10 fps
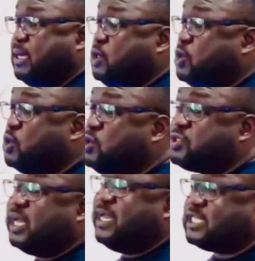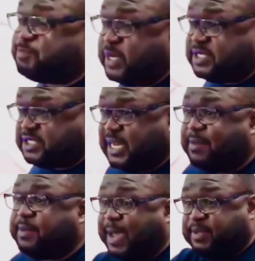use an expression,
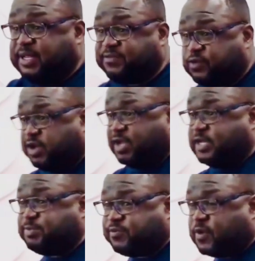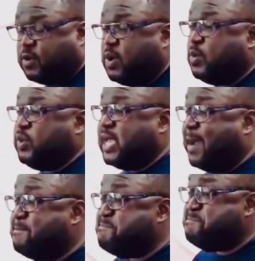I believe you heard it before, we are
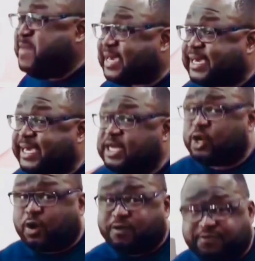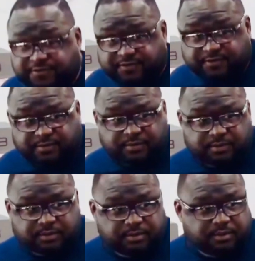making love.
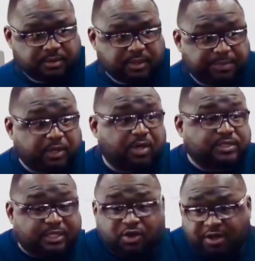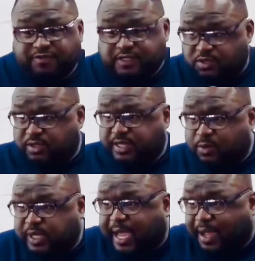Because the love is not there,
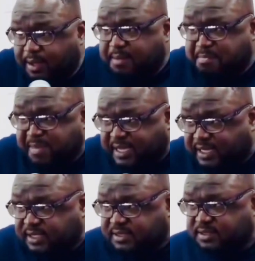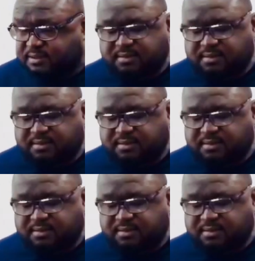we are making it.